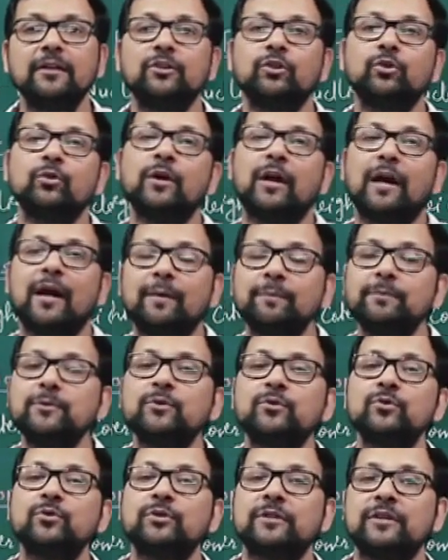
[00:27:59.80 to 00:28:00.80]
you
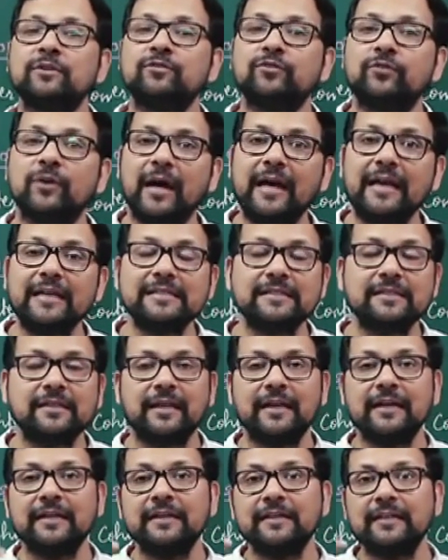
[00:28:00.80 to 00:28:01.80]
have to revise
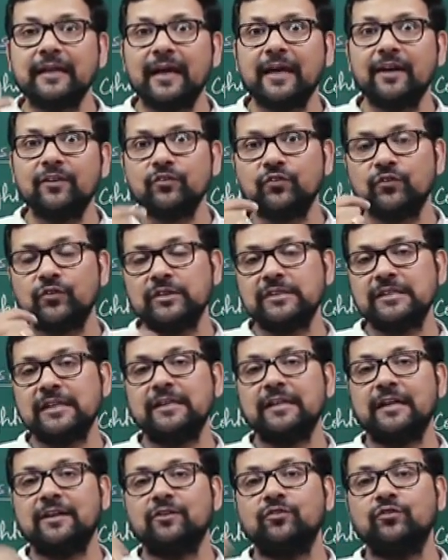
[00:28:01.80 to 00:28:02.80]
the entire
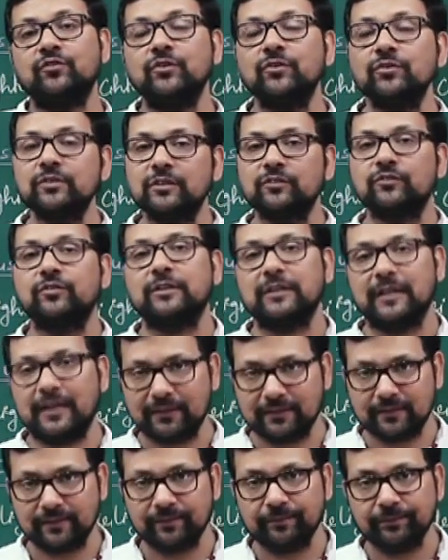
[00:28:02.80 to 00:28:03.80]
fission and fusion for
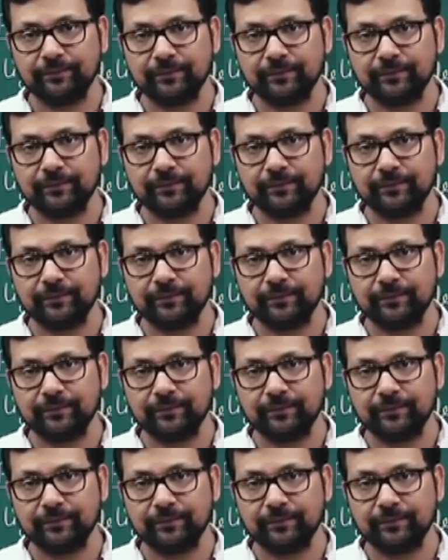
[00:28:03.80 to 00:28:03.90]
that.